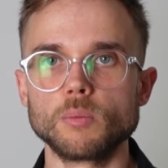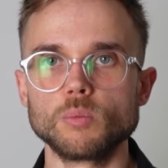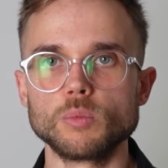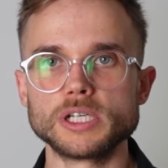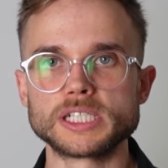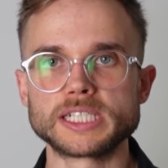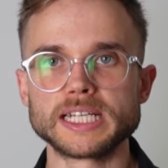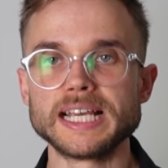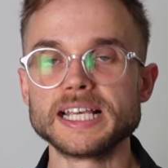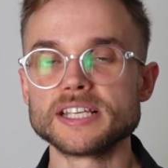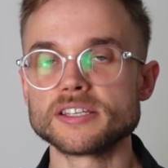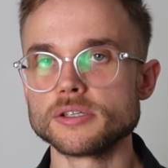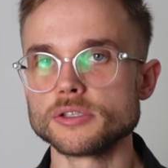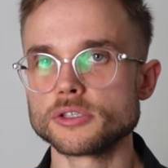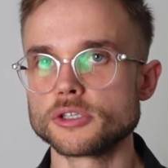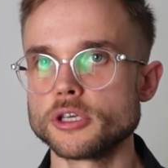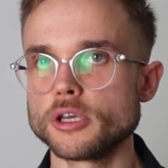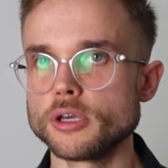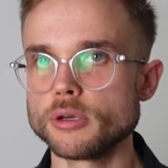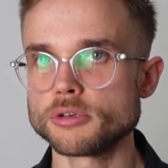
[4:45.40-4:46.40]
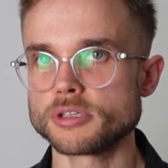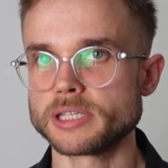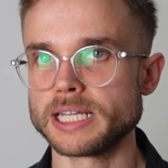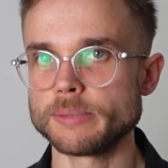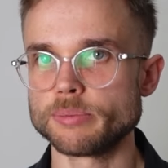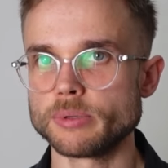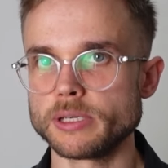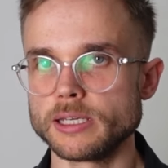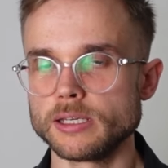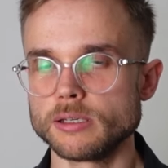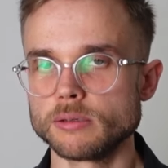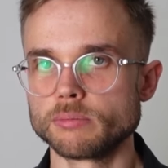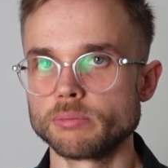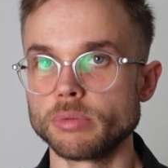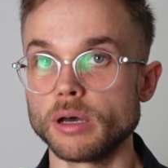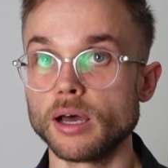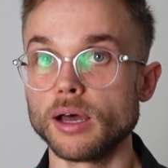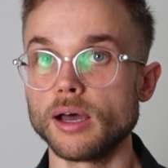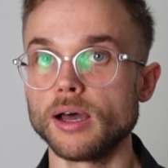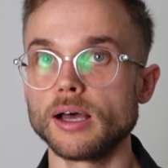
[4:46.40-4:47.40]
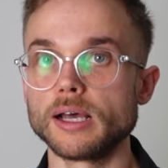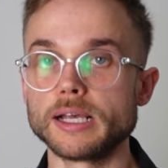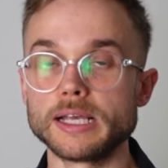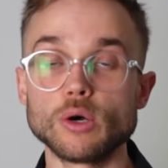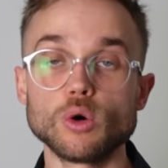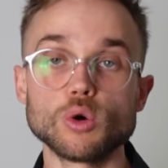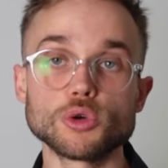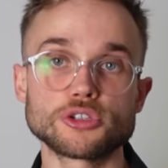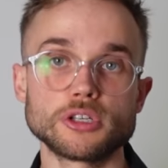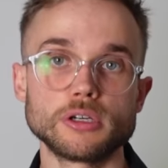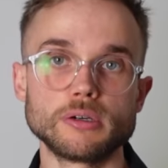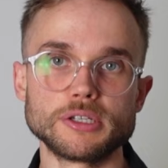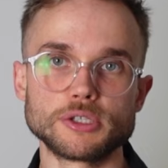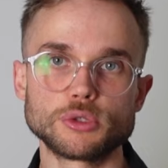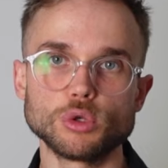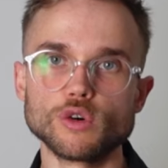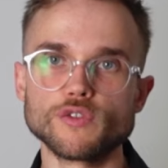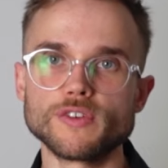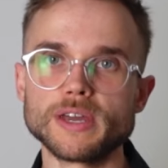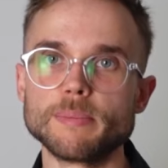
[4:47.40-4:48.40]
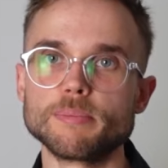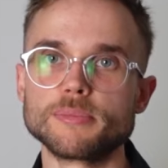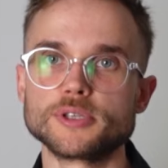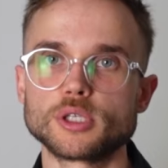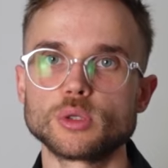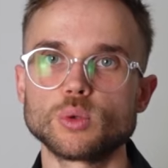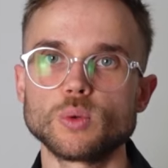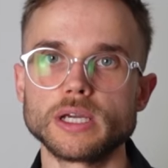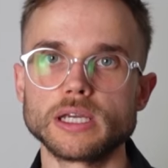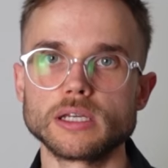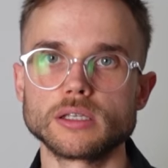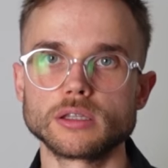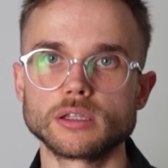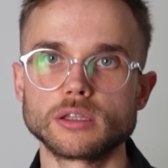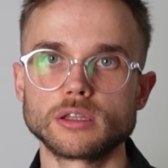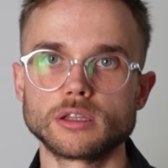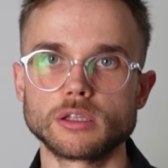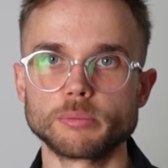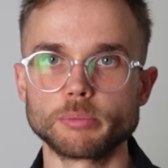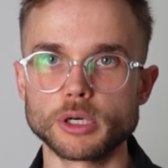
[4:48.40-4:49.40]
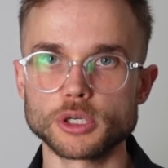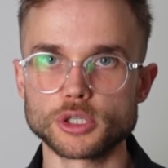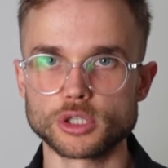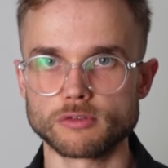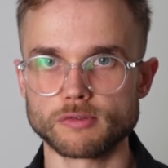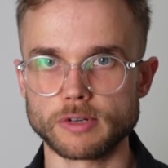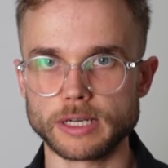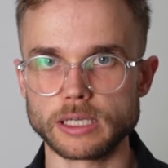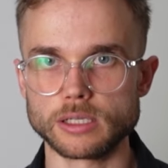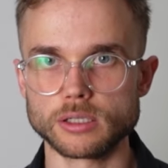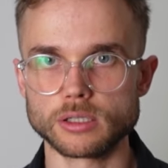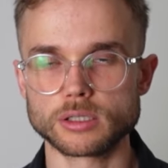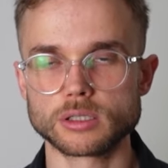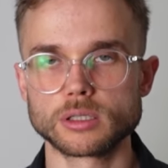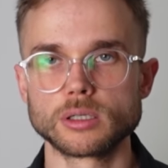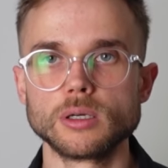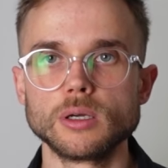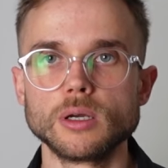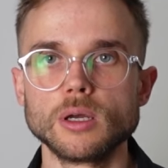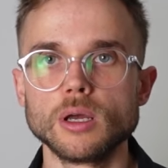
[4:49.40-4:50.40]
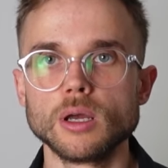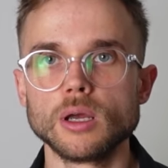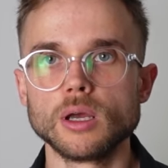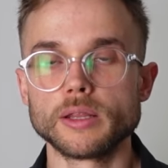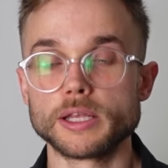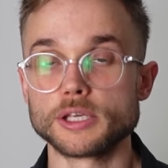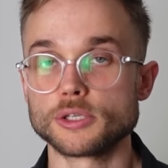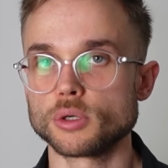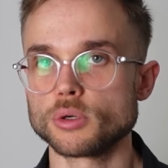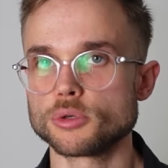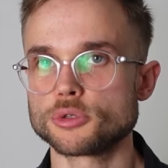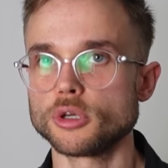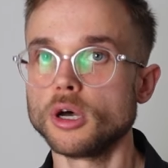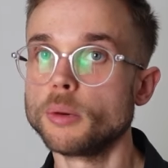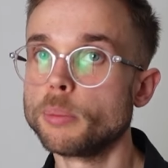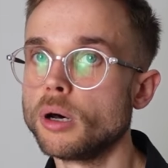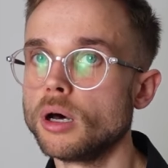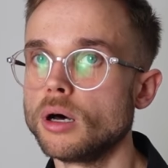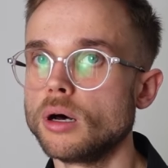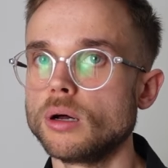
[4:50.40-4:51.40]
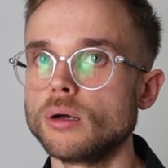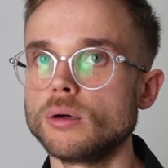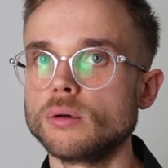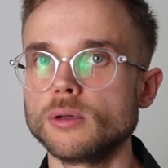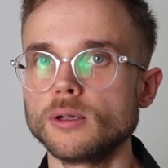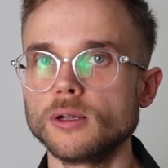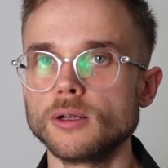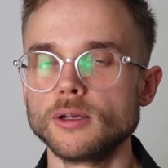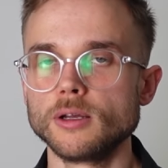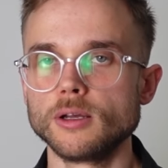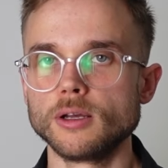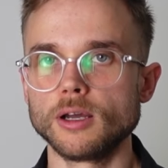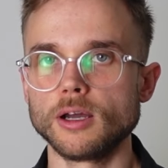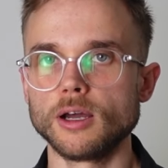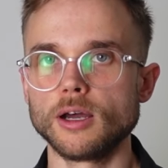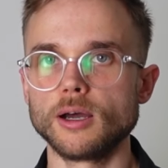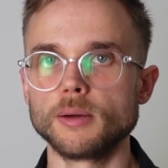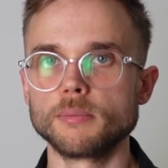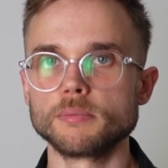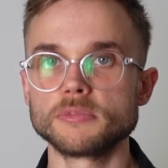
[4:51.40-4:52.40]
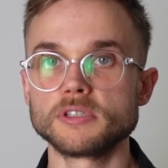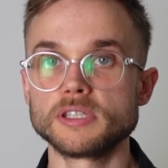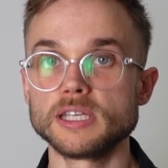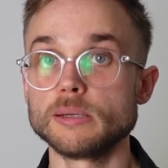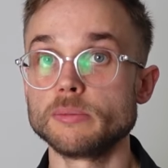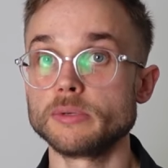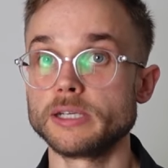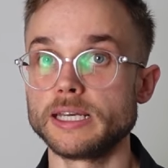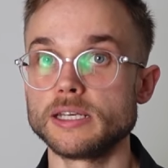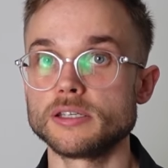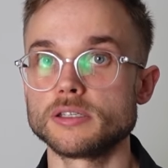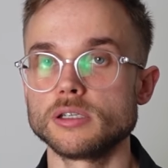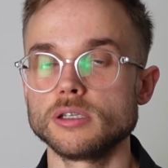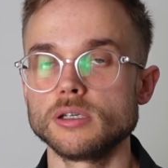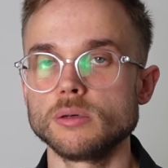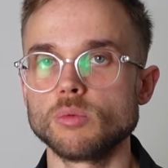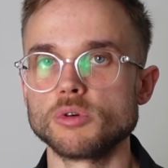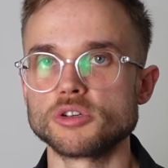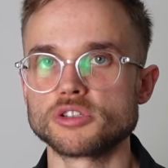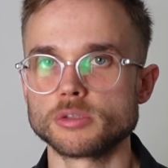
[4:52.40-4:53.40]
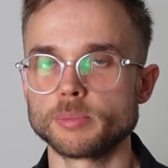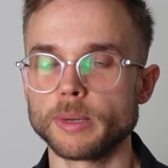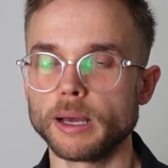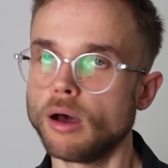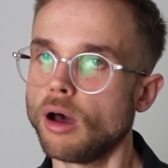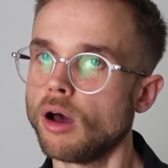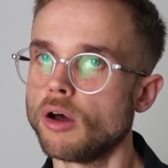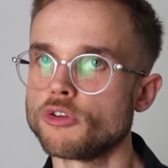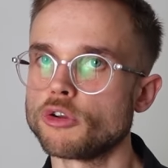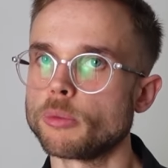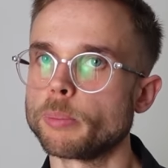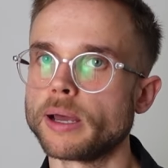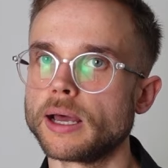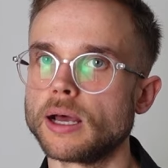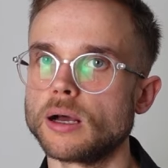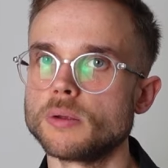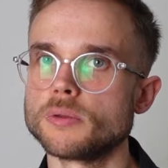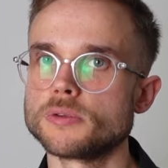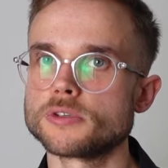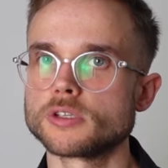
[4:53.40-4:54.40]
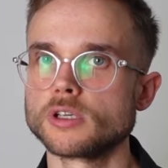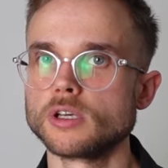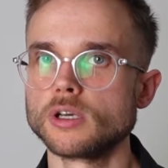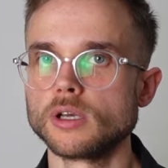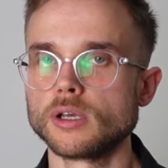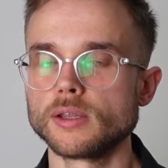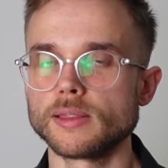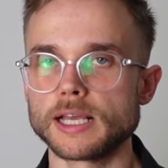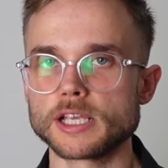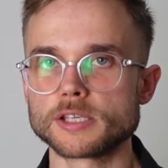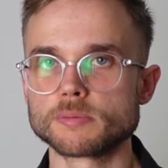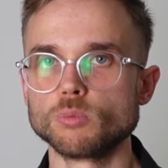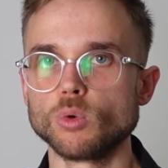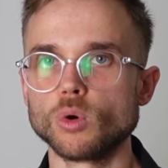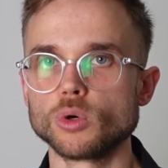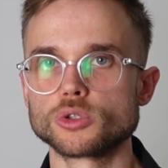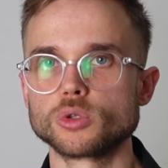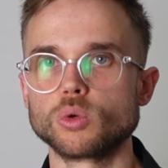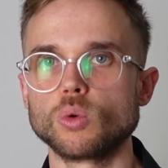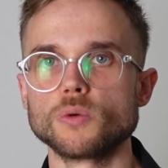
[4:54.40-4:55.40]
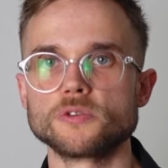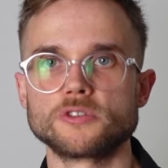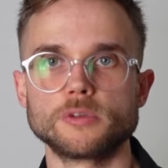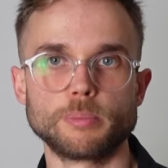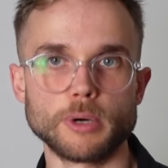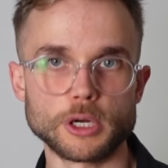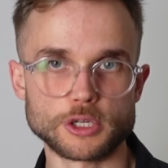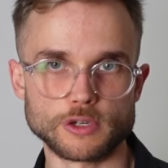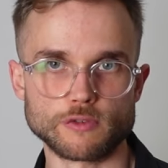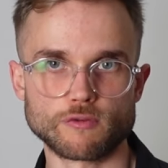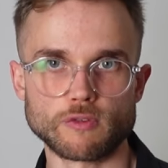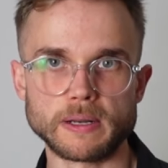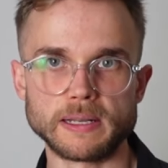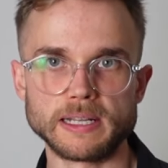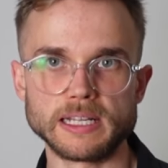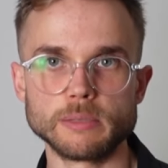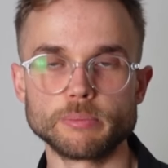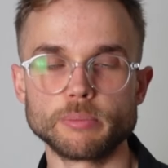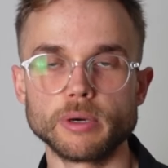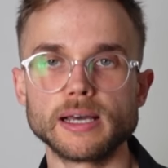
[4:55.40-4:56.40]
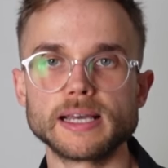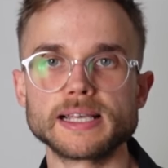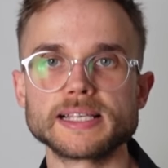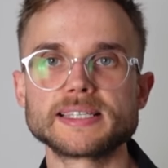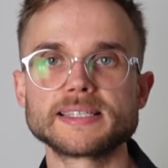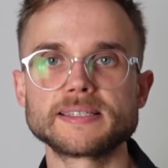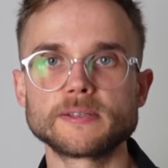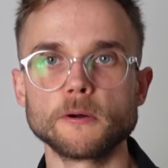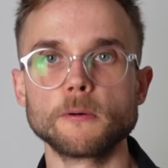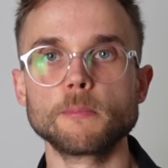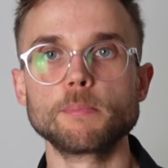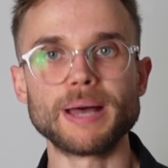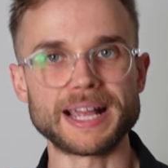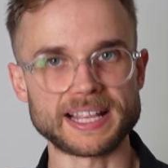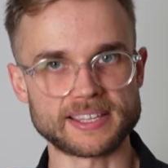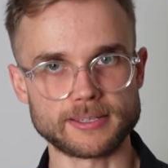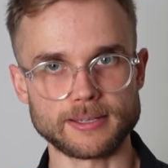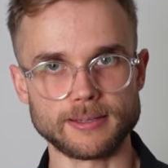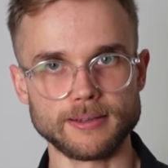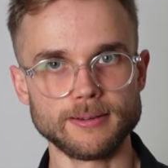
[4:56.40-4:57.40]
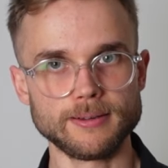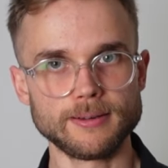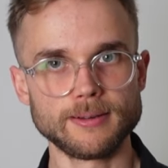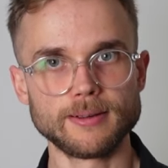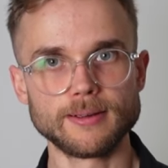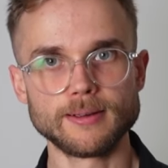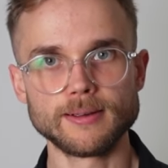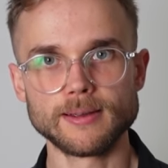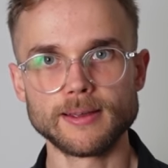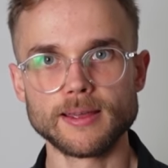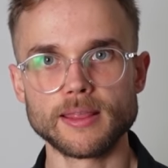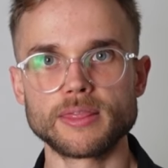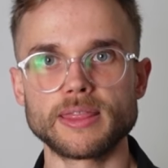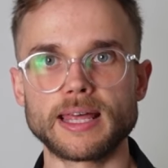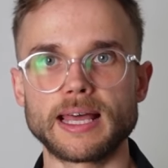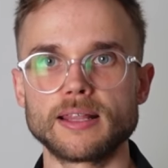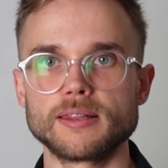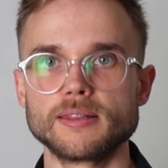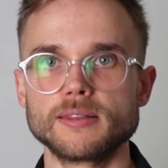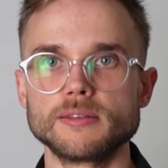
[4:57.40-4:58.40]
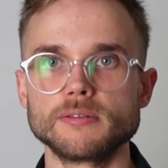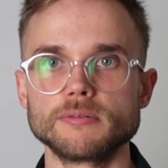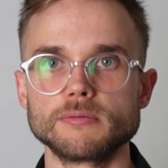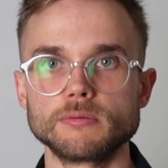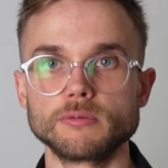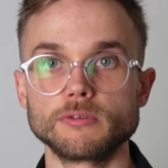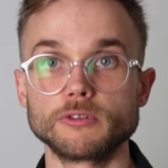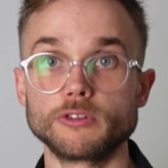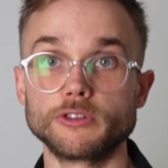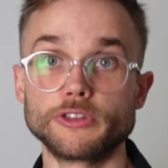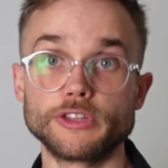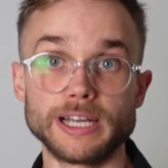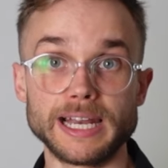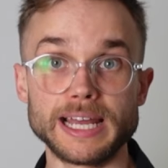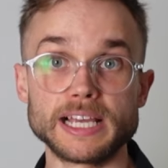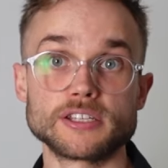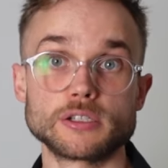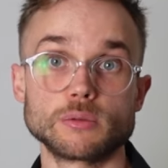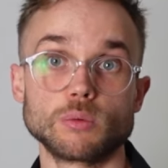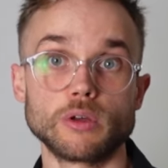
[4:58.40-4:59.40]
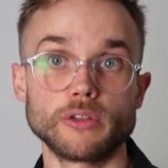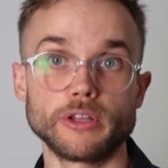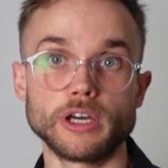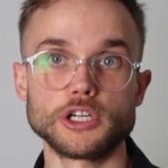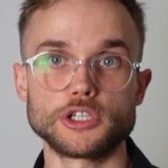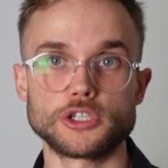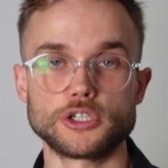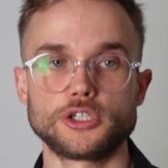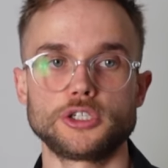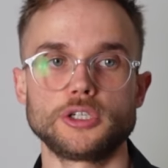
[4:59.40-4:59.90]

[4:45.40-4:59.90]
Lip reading: which isn't too slippy, but it also is sort of in between the budget range. There's also a Pearl Demonator, which is about £100. That's more towards the budget friendly, but it's still better than the latest one that I just